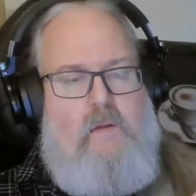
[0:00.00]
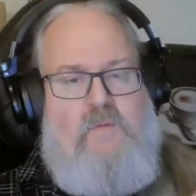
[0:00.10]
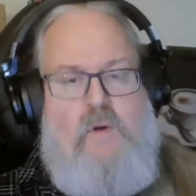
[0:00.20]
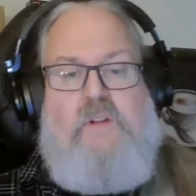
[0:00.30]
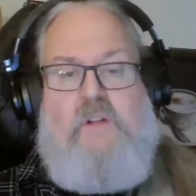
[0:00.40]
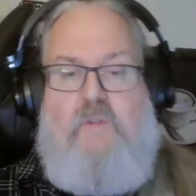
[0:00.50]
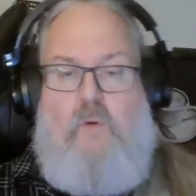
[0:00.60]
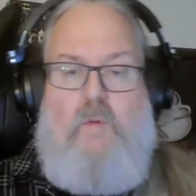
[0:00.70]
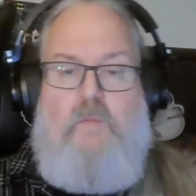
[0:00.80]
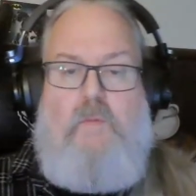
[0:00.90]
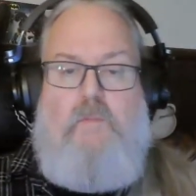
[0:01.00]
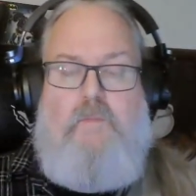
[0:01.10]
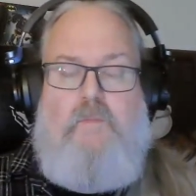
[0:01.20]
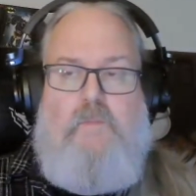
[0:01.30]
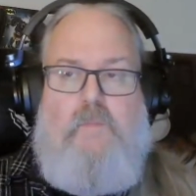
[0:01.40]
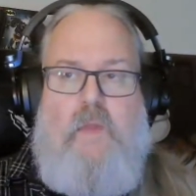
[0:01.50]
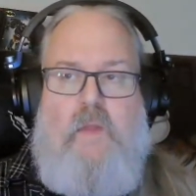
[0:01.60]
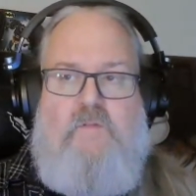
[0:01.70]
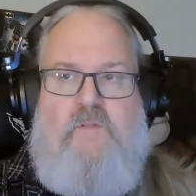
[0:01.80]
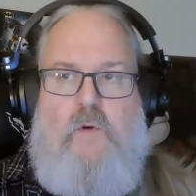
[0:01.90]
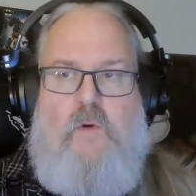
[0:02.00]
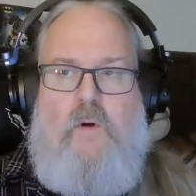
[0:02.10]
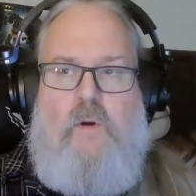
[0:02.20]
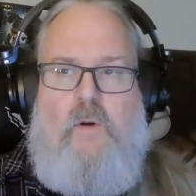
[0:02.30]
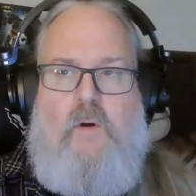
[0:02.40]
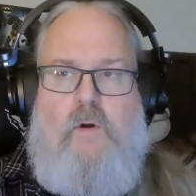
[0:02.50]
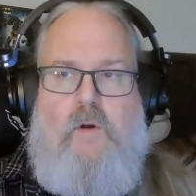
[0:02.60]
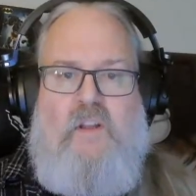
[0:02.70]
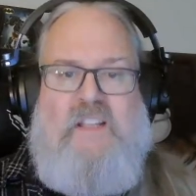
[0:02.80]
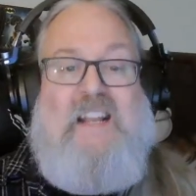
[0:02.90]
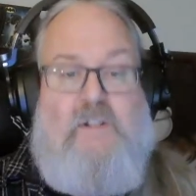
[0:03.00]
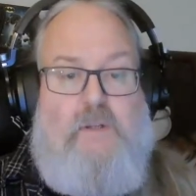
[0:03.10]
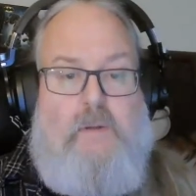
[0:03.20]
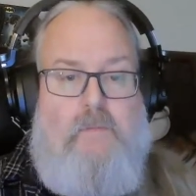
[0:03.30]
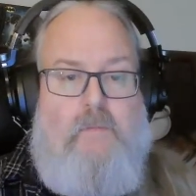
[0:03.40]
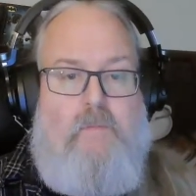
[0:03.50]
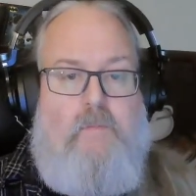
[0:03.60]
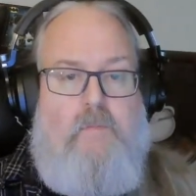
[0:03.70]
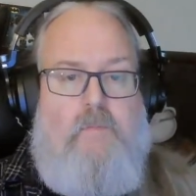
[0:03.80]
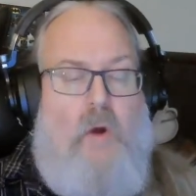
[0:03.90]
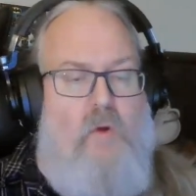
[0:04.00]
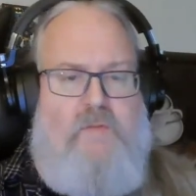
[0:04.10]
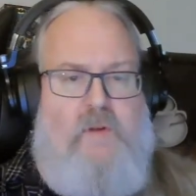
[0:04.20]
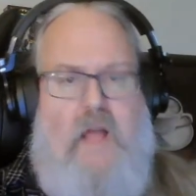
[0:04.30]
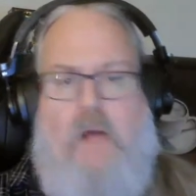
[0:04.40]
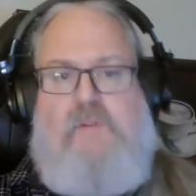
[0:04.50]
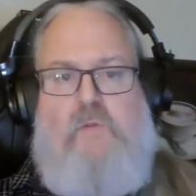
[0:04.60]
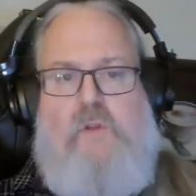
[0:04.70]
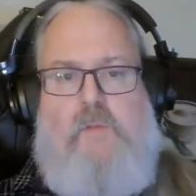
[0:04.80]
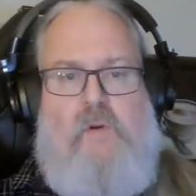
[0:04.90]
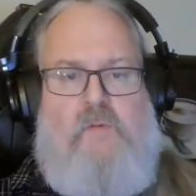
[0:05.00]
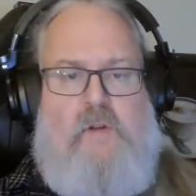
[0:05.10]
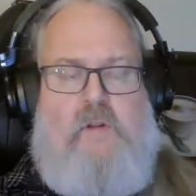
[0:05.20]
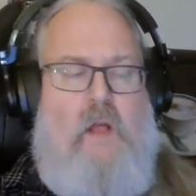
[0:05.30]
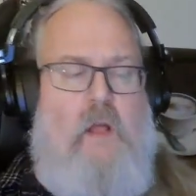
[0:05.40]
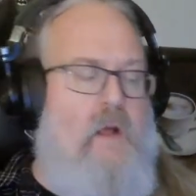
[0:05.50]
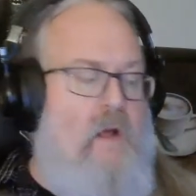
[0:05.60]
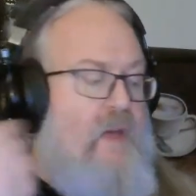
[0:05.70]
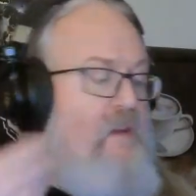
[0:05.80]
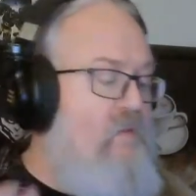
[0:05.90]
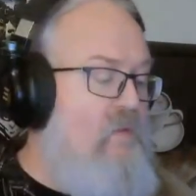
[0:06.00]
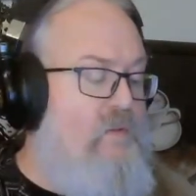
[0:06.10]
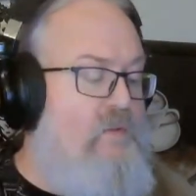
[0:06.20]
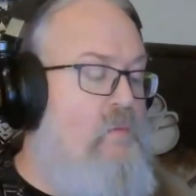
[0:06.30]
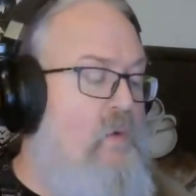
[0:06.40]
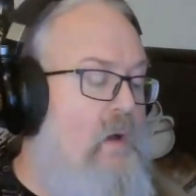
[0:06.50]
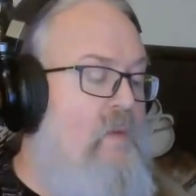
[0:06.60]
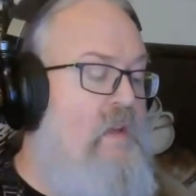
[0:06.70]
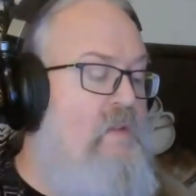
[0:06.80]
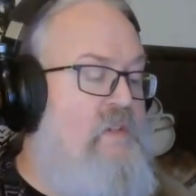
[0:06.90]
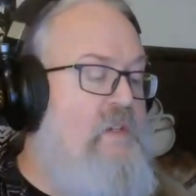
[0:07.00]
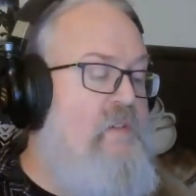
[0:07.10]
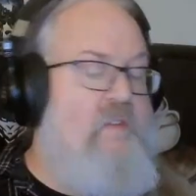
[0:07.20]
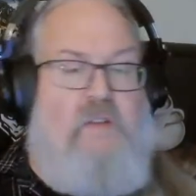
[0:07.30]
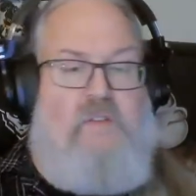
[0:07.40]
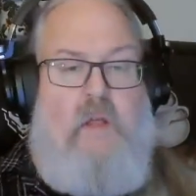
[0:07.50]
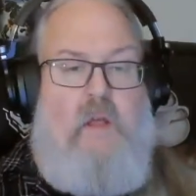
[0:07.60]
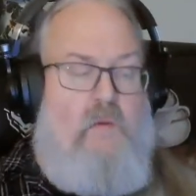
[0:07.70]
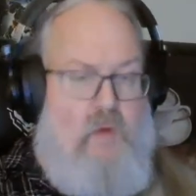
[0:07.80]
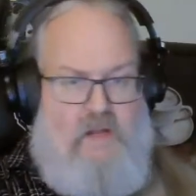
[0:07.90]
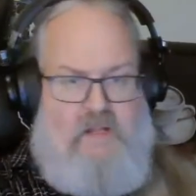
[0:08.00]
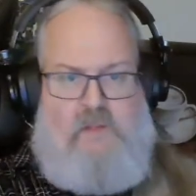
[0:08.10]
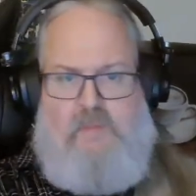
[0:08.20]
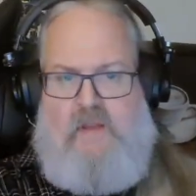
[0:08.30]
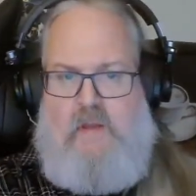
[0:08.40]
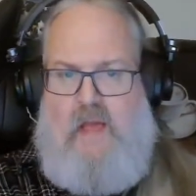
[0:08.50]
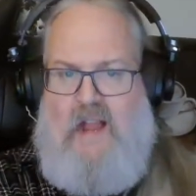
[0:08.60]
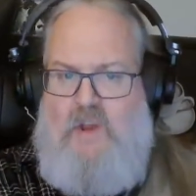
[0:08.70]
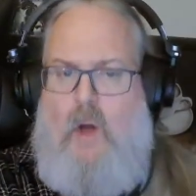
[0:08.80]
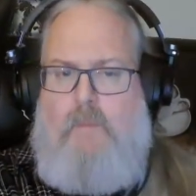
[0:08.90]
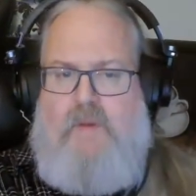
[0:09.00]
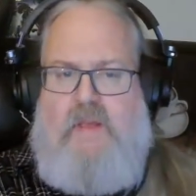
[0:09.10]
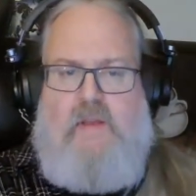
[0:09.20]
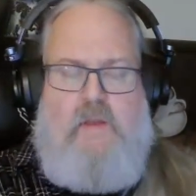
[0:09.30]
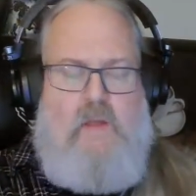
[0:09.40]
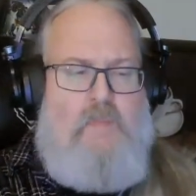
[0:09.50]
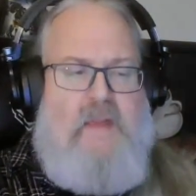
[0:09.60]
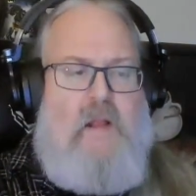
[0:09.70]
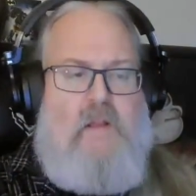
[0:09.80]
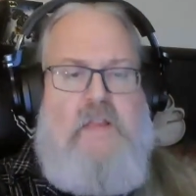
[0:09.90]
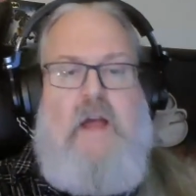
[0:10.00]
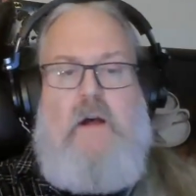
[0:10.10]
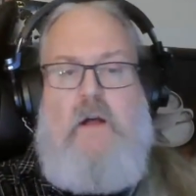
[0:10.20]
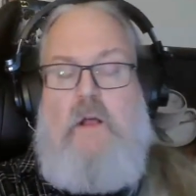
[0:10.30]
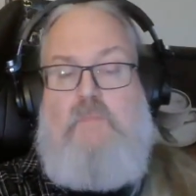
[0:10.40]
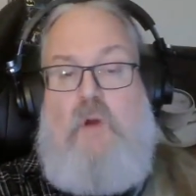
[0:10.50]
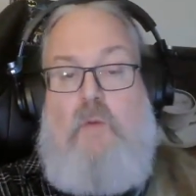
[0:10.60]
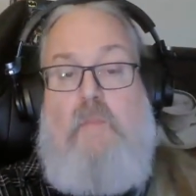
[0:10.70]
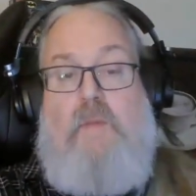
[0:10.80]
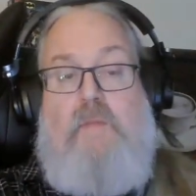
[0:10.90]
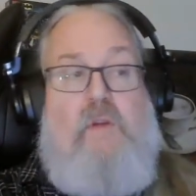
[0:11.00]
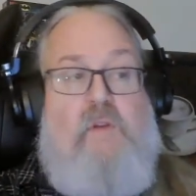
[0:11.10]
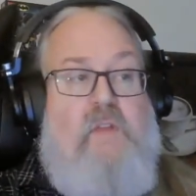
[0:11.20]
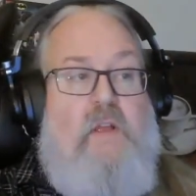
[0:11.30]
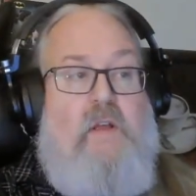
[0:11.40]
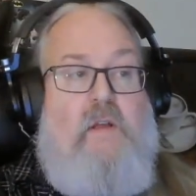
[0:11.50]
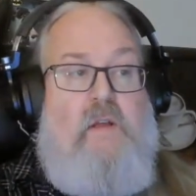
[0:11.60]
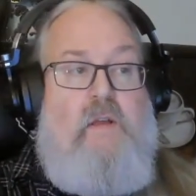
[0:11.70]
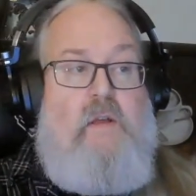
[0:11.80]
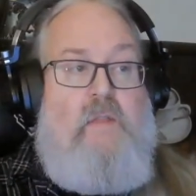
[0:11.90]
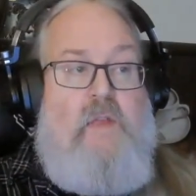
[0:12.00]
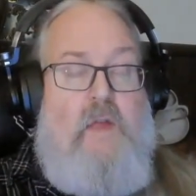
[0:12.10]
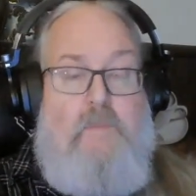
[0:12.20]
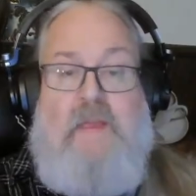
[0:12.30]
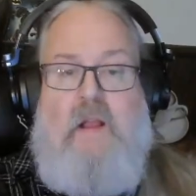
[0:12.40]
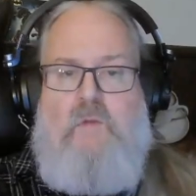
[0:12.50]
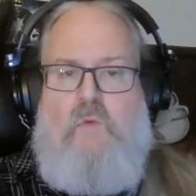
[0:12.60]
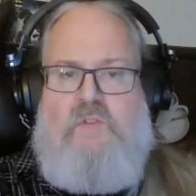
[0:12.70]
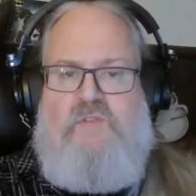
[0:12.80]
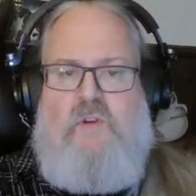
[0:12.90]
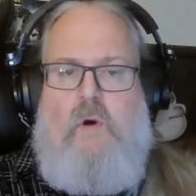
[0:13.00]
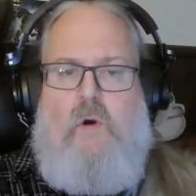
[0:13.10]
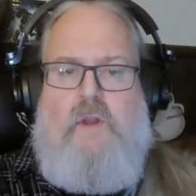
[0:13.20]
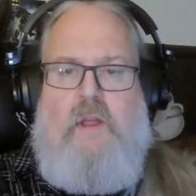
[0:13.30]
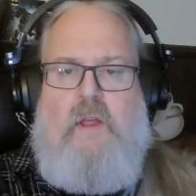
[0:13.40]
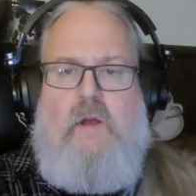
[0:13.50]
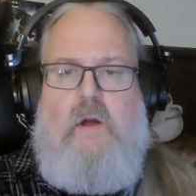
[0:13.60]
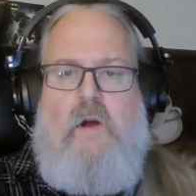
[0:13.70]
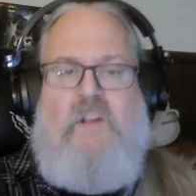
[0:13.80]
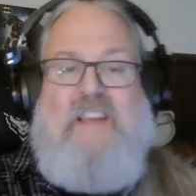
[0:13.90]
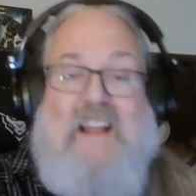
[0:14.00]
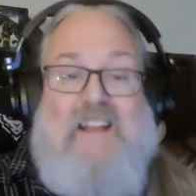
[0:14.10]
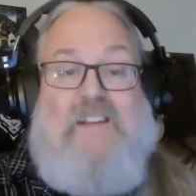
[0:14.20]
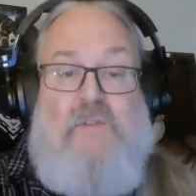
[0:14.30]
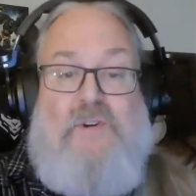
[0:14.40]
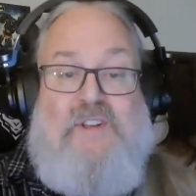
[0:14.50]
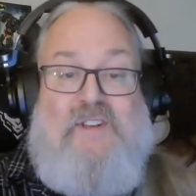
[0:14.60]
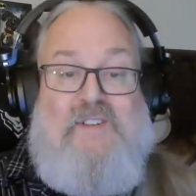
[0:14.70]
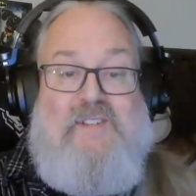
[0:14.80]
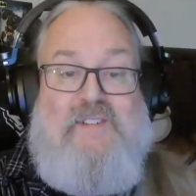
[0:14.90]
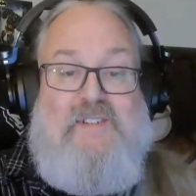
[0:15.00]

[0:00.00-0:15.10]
verdict form for guilty. Perfect, absolutely perfect. And that is also why I believe she says, well, it's been held up in appeal. Yeah, probably because the appeal was regarding a guilty verdict,